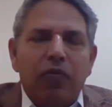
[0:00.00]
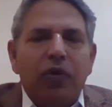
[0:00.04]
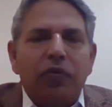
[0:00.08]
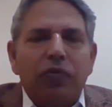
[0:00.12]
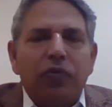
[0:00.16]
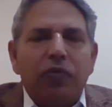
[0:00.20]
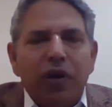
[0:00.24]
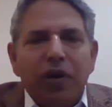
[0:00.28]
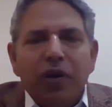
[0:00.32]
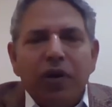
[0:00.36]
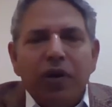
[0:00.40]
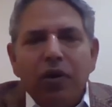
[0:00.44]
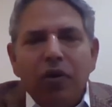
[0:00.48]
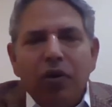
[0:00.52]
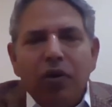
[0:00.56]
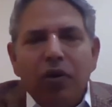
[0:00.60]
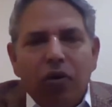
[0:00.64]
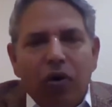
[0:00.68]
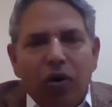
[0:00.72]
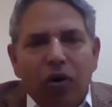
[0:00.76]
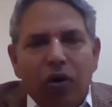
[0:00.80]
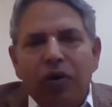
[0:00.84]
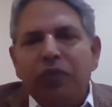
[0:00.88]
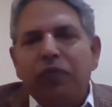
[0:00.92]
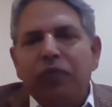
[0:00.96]
We are working
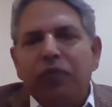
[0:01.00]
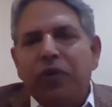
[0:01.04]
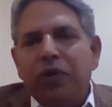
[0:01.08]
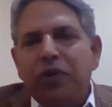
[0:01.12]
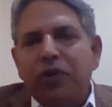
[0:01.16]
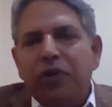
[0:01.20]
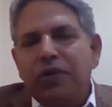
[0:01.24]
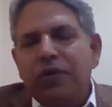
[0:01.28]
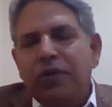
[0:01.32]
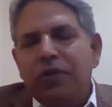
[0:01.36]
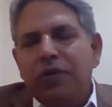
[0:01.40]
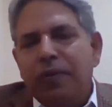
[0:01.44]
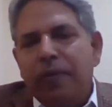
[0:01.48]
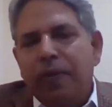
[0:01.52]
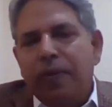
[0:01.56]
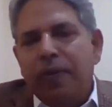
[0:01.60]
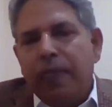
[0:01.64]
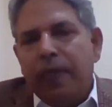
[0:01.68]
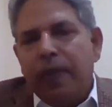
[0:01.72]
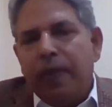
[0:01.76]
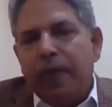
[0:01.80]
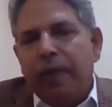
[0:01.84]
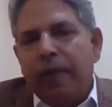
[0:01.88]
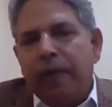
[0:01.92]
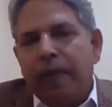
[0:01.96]
on all fronts,
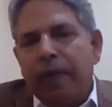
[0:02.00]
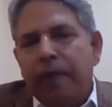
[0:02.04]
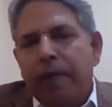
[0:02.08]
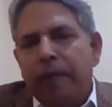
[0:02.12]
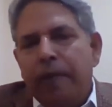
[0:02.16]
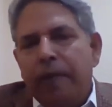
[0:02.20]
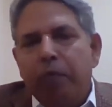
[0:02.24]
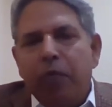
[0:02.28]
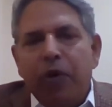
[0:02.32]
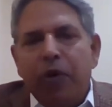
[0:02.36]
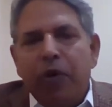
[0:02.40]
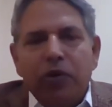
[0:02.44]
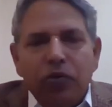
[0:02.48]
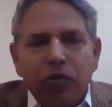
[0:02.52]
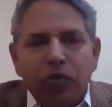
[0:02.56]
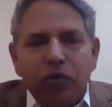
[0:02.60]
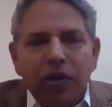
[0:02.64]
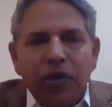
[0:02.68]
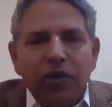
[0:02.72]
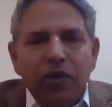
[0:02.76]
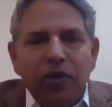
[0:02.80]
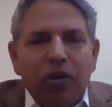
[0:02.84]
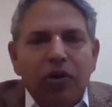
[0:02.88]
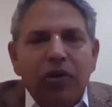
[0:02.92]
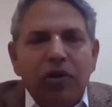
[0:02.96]
but
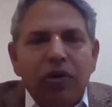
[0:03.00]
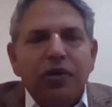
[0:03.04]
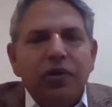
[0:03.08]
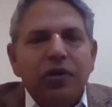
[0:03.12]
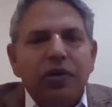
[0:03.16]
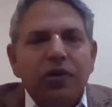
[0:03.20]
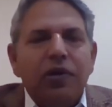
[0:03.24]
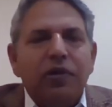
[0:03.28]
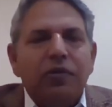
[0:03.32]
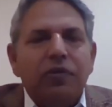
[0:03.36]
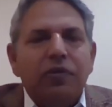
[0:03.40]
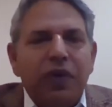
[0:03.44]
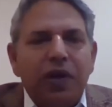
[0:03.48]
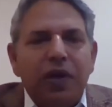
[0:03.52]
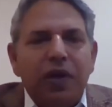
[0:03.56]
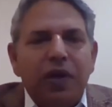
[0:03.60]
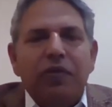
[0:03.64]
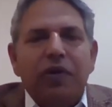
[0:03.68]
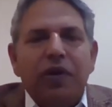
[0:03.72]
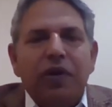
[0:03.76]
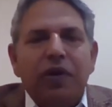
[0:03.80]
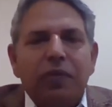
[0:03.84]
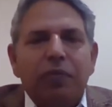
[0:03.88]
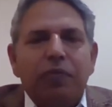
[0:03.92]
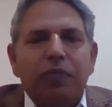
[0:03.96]
today's occasion is
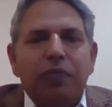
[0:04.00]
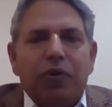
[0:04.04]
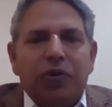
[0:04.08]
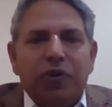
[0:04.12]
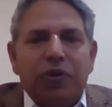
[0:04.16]
very, very